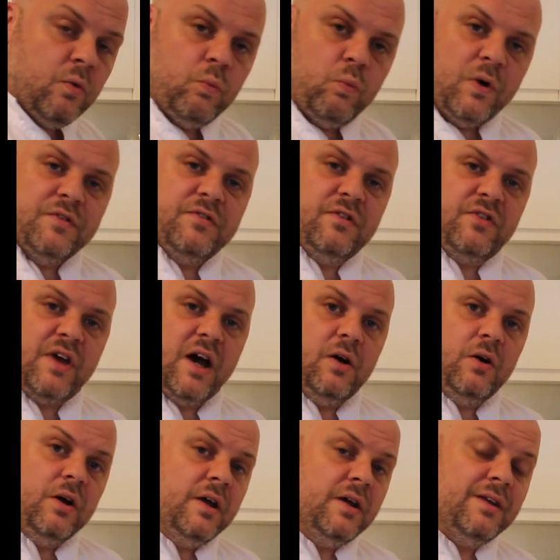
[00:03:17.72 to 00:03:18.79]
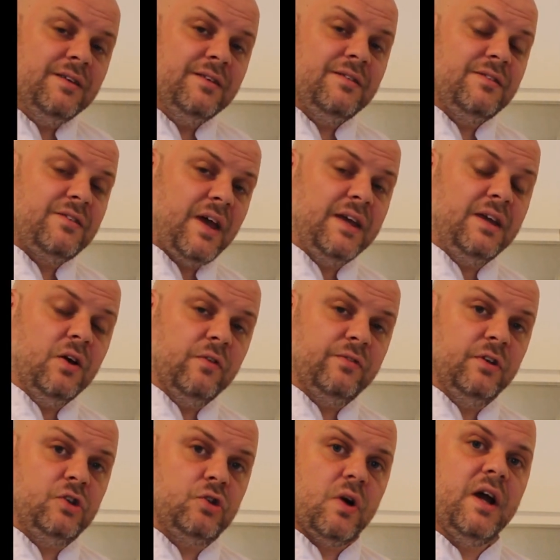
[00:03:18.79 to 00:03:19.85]
Once it's out, take it off
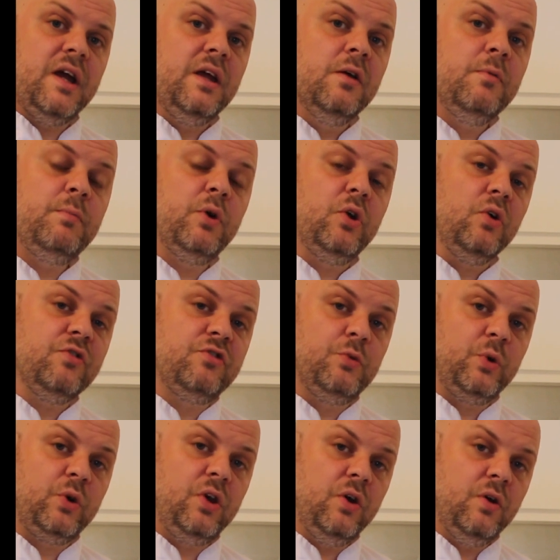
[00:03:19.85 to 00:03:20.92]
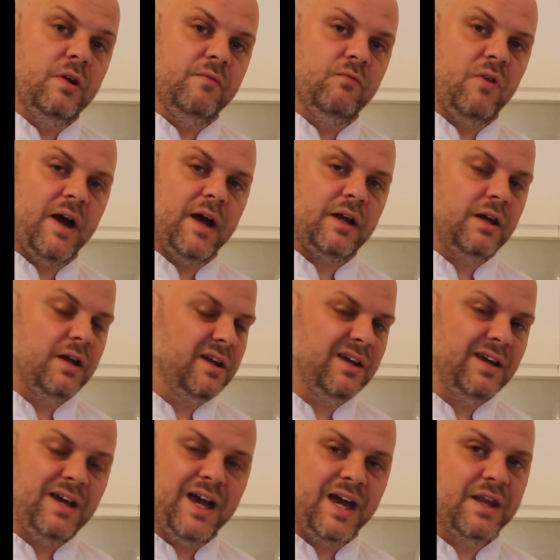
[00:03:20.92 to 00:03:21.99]
the tray, put it onto a cooling rack,
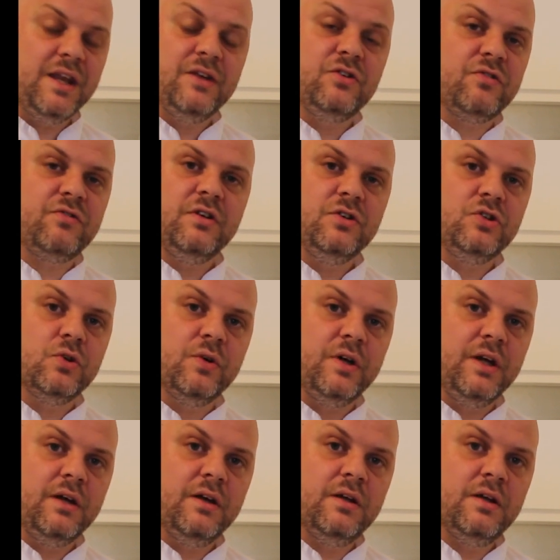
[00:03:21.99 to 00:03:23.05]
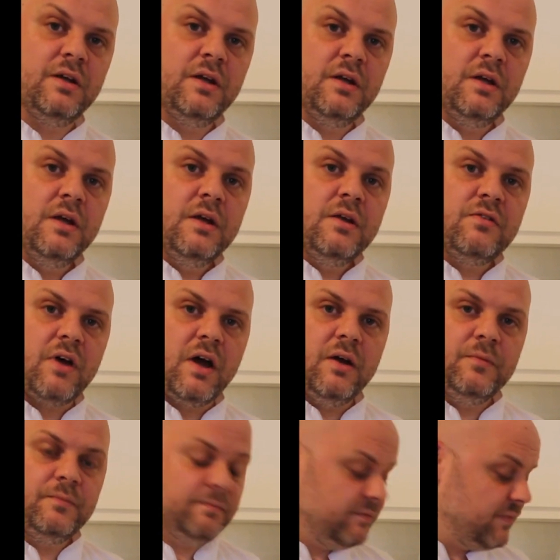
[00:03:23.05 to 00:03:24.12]
and then just enjoy it.
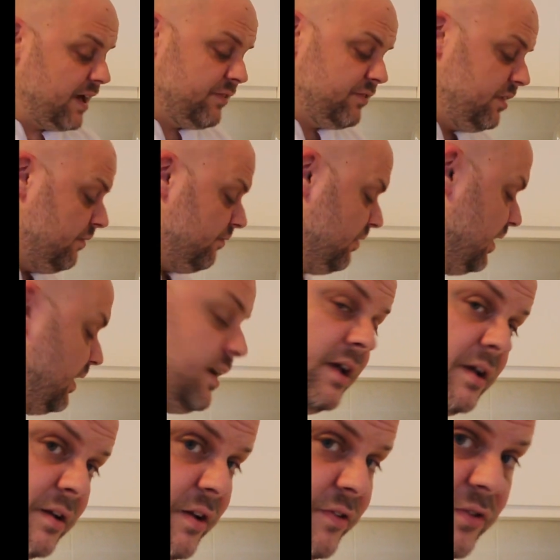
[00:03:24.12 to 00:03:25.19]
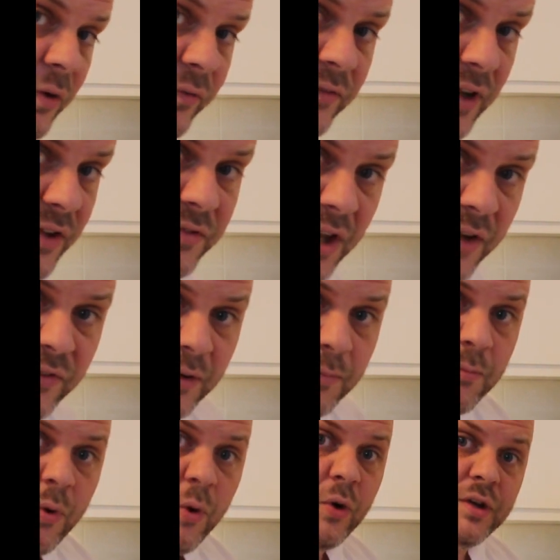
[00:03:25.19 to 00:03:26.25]
So that's it really, there's nothing
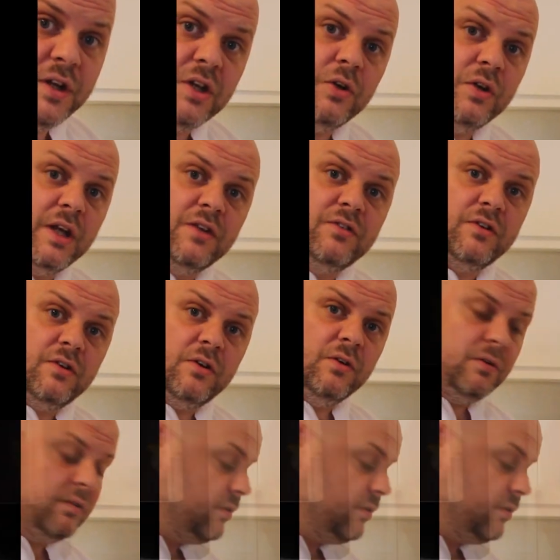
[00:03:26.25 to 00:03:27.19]
more that you need to do.